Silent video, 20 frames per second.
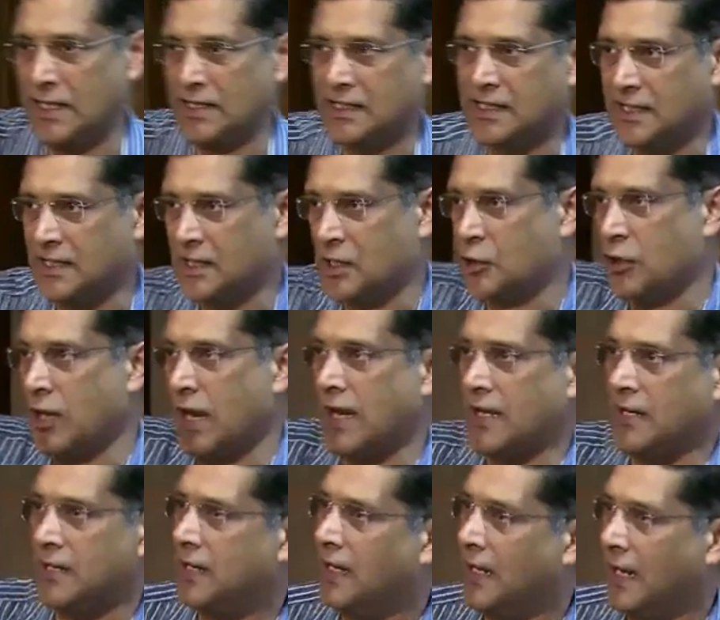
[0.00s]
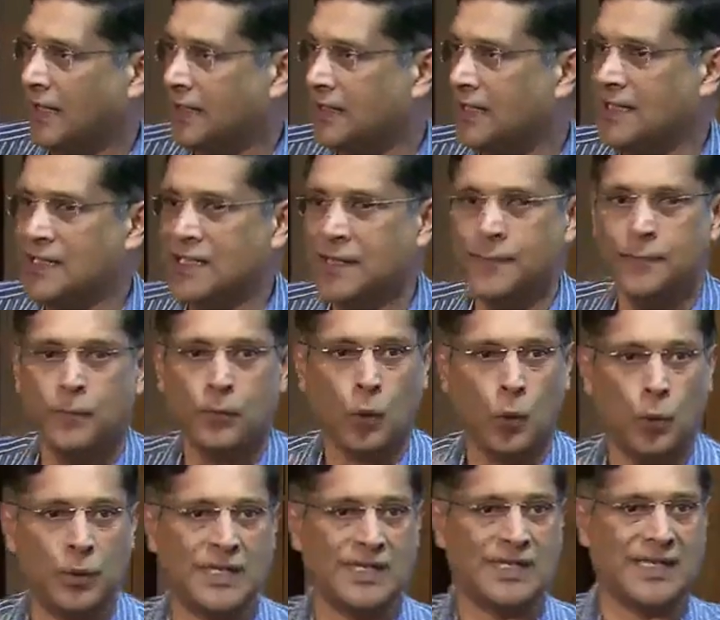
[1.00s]
know, there's this triangle like this,
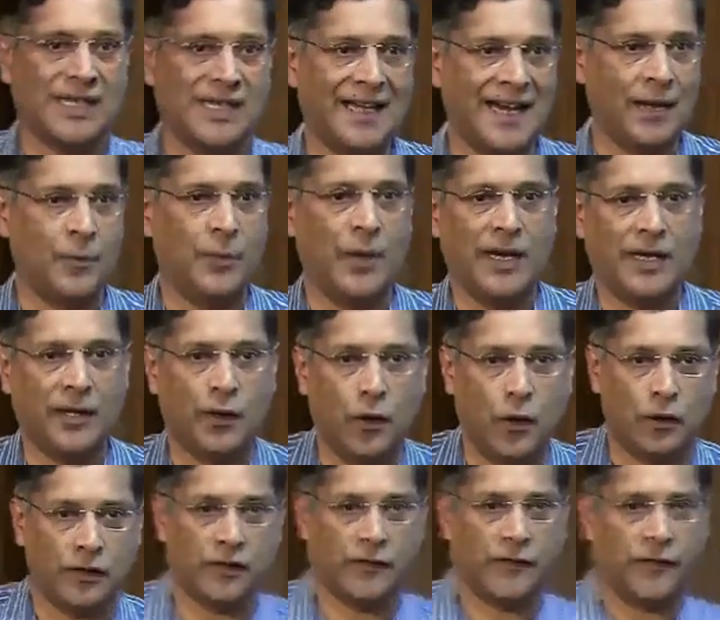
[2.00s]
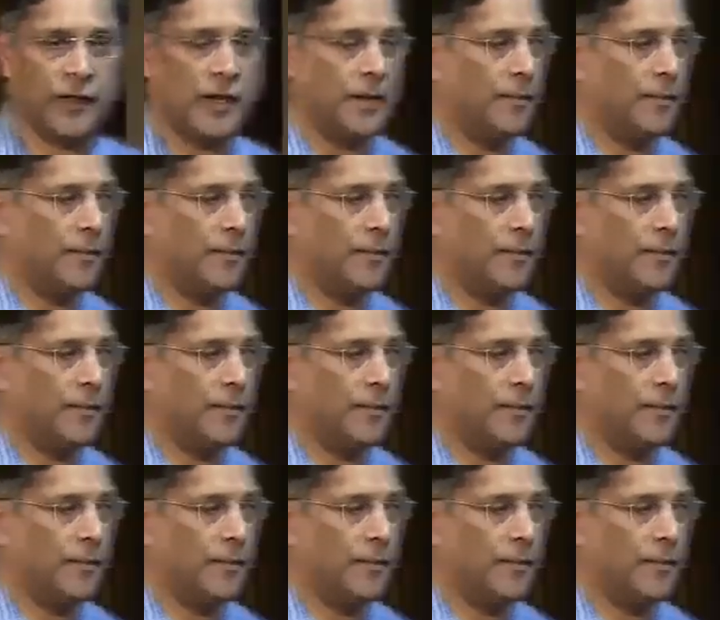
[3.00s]
which is the dead weight loss